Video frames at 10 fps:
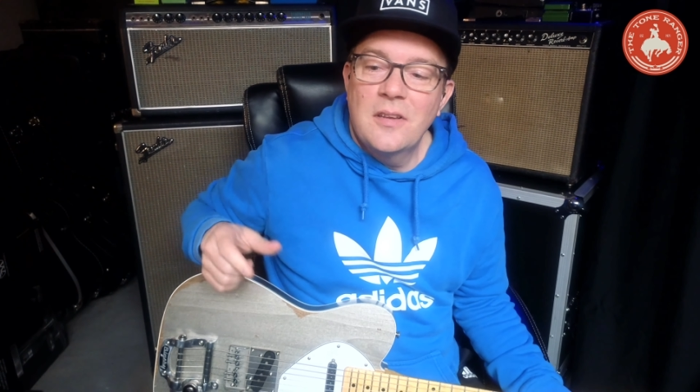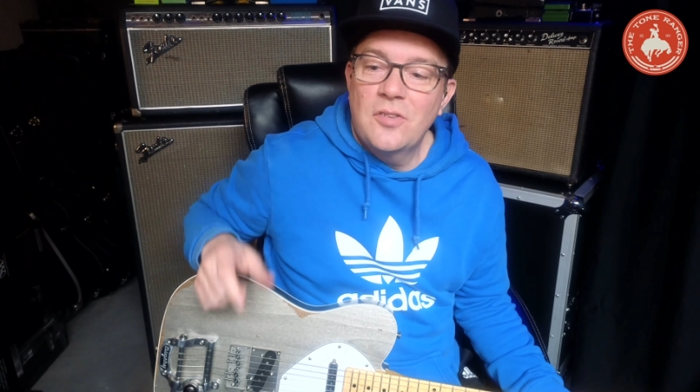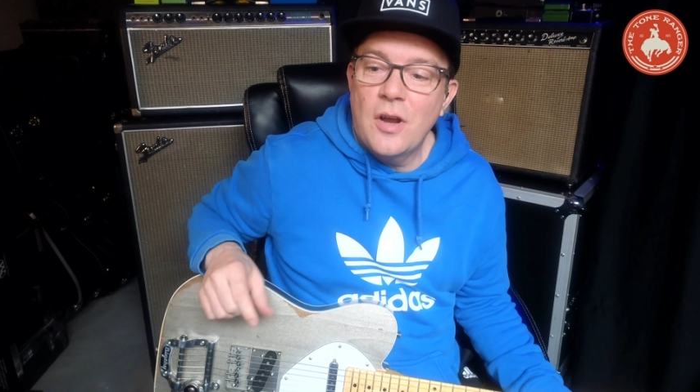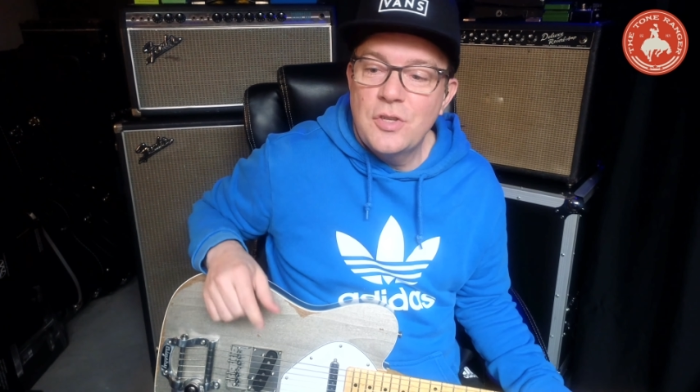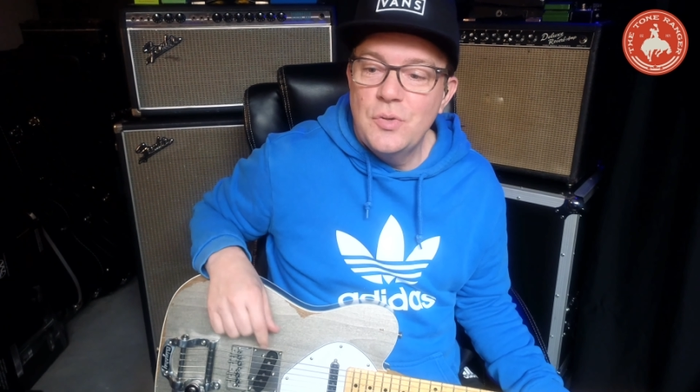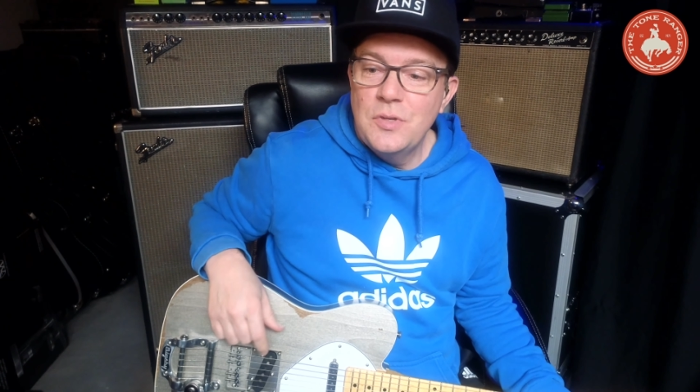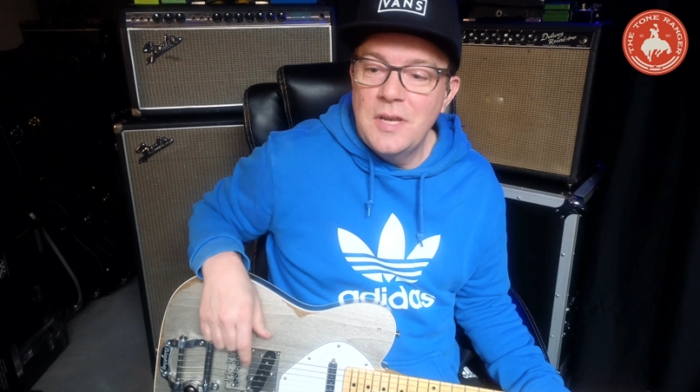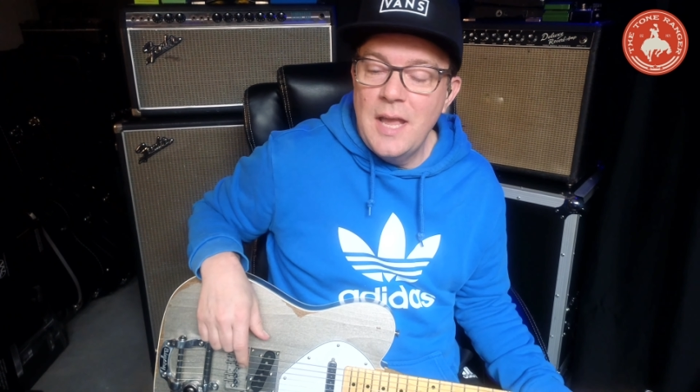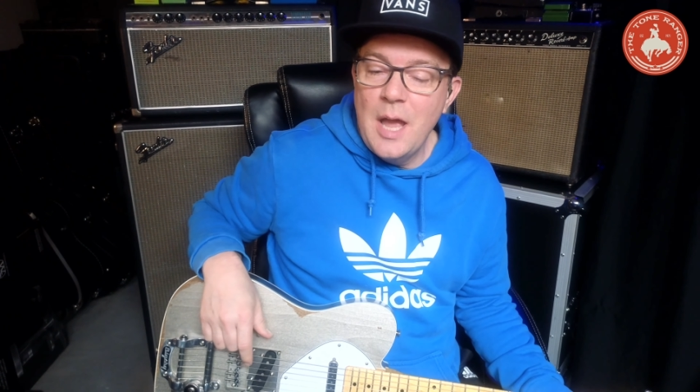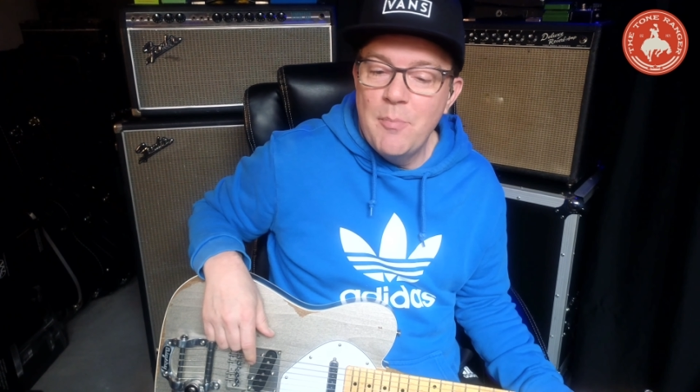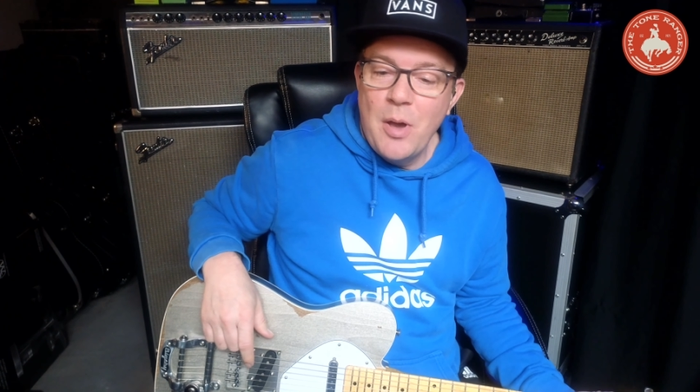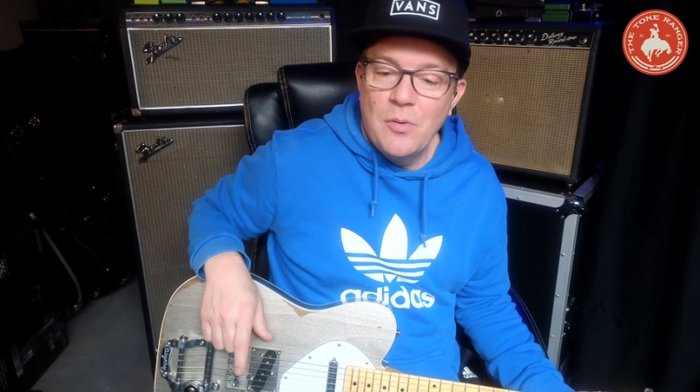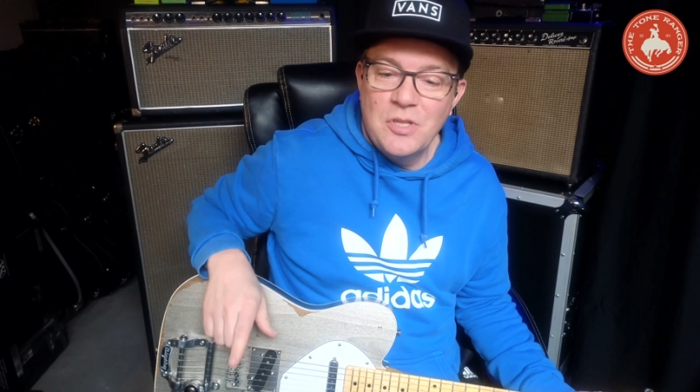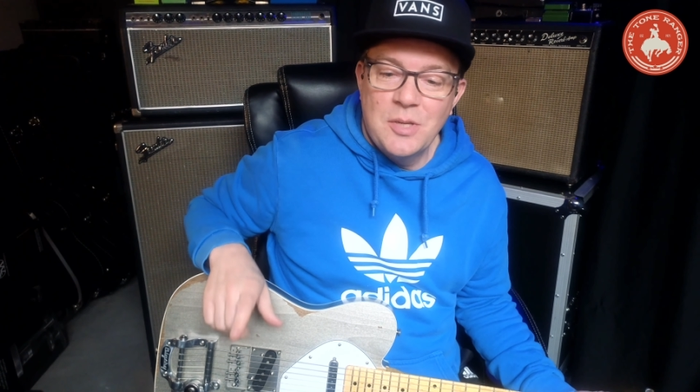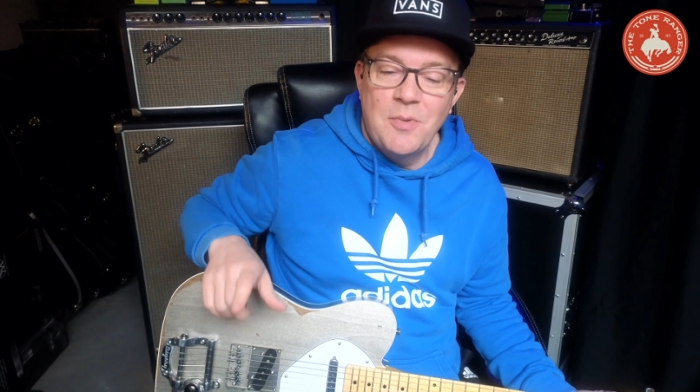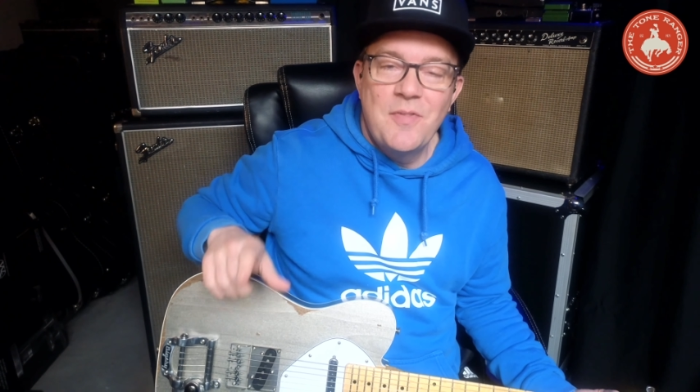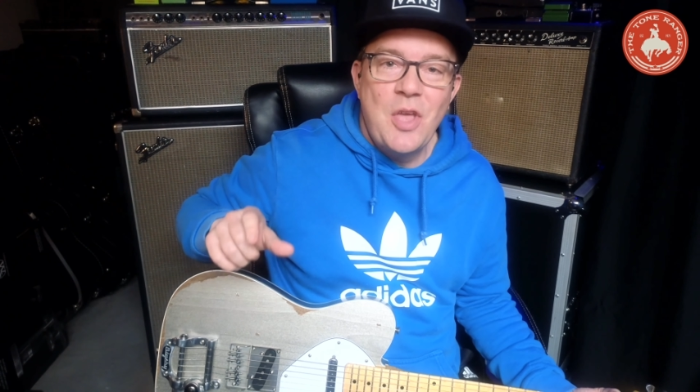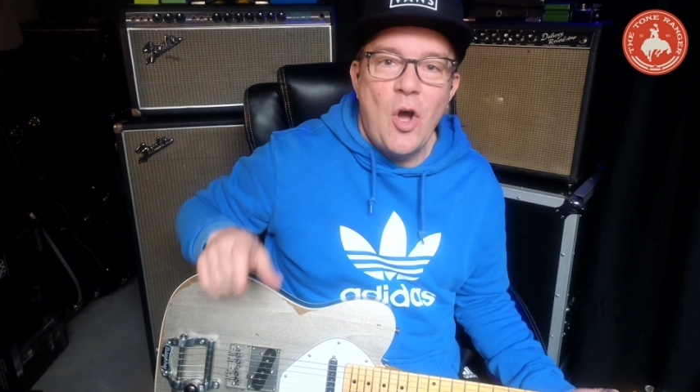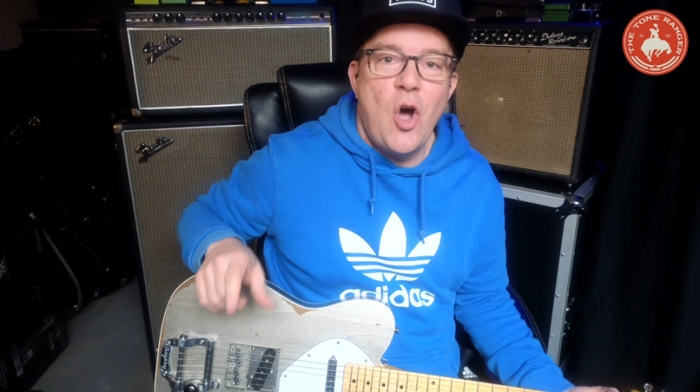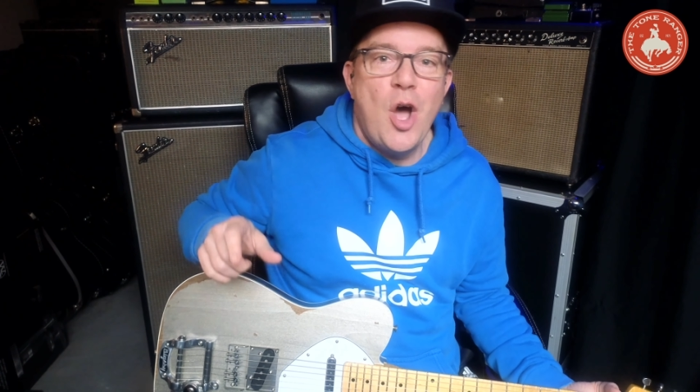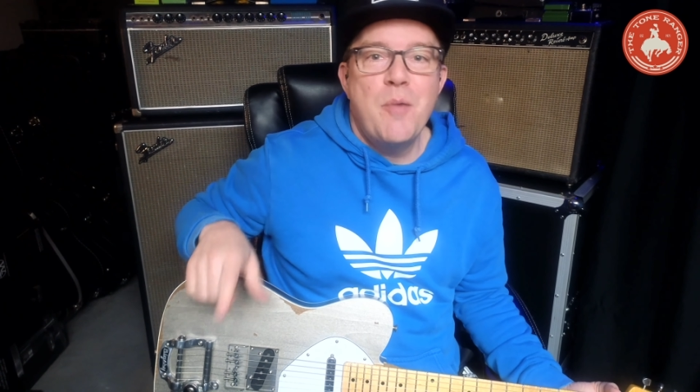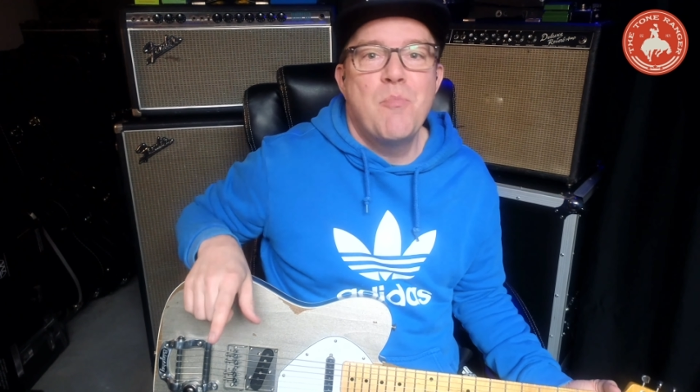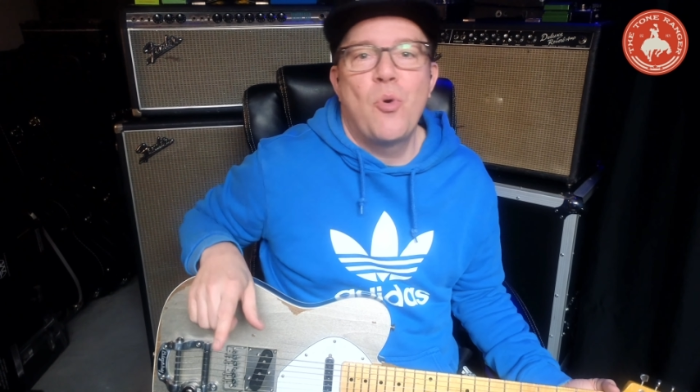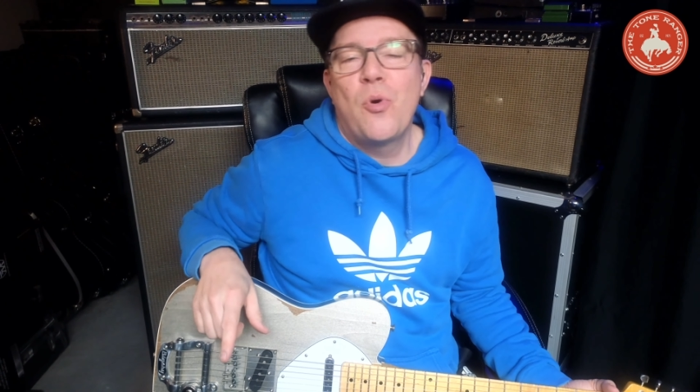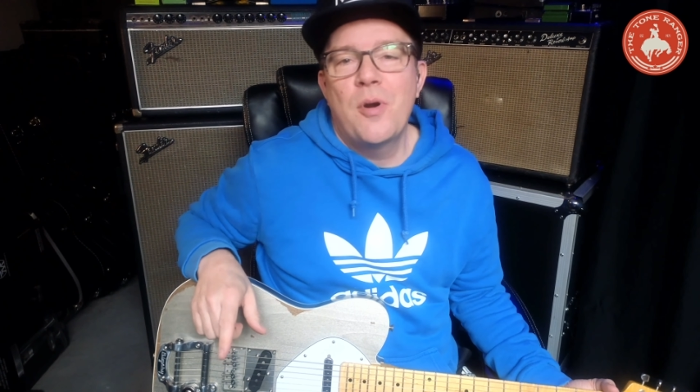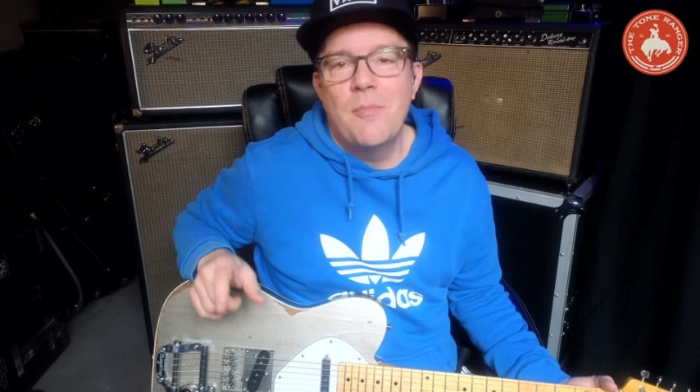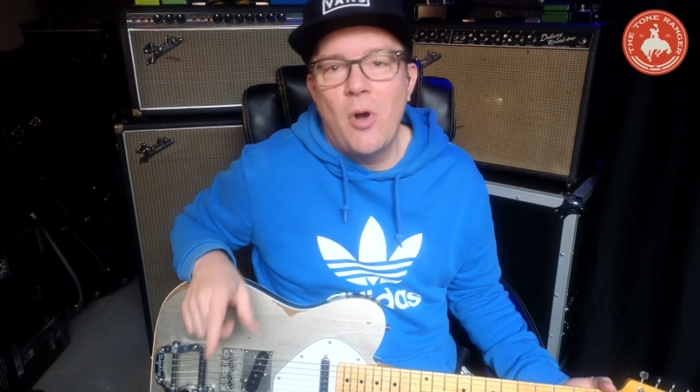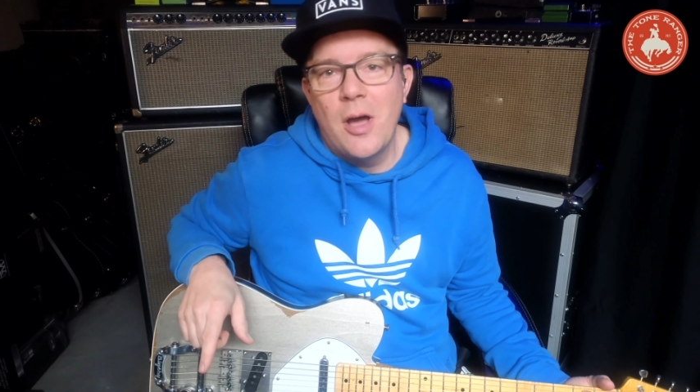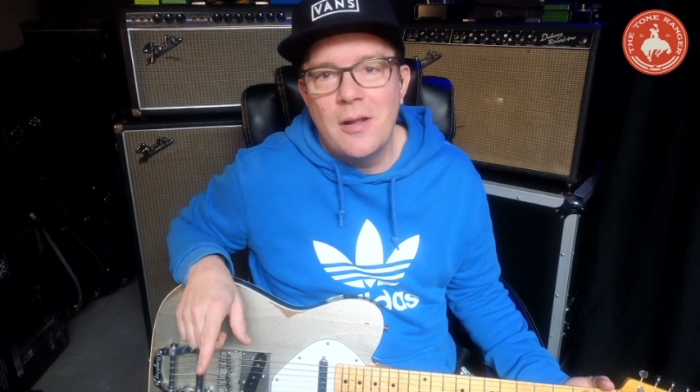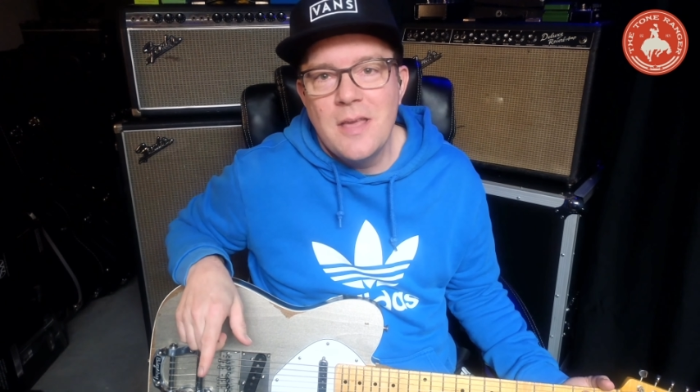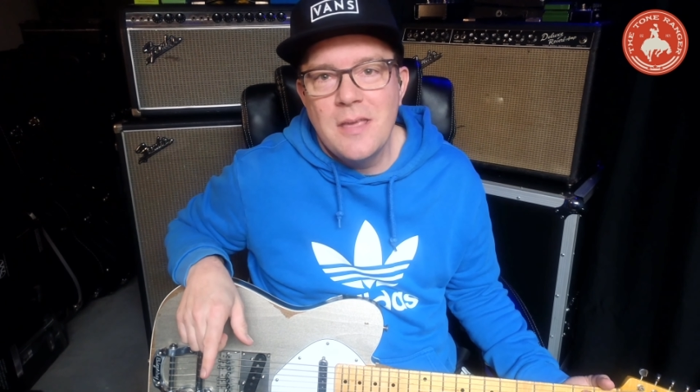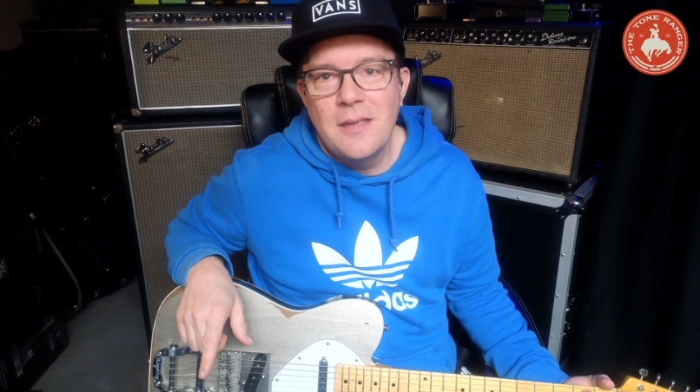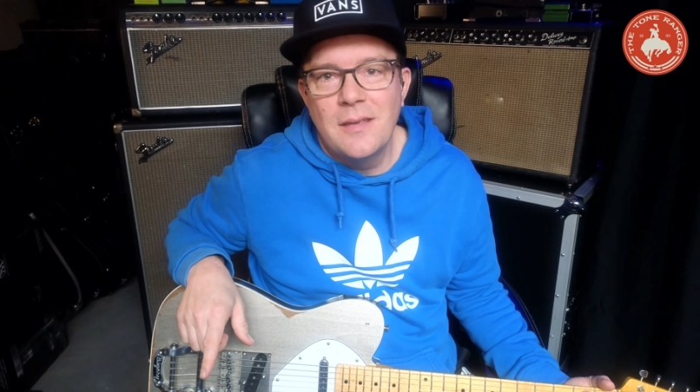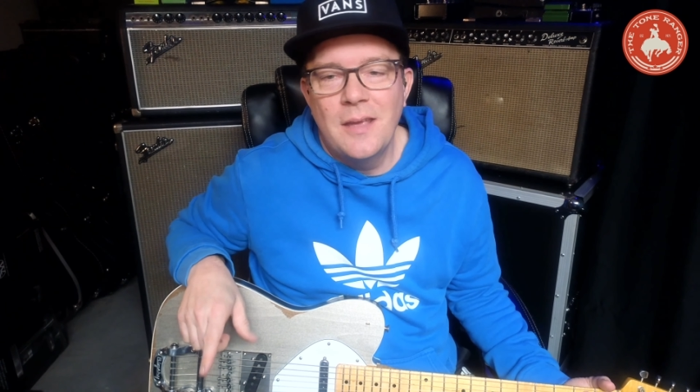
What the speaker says: to talk to you today about some of the onboard modeling